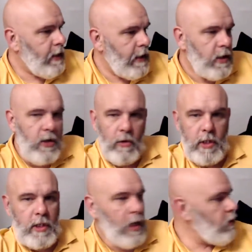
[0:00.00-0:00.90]
eating a slice
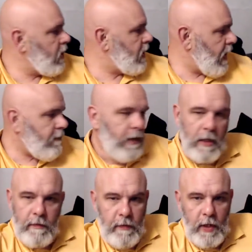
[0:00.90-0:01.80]
of toast, and it's left on
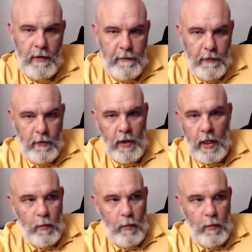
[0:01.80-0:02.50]
the fucking floor.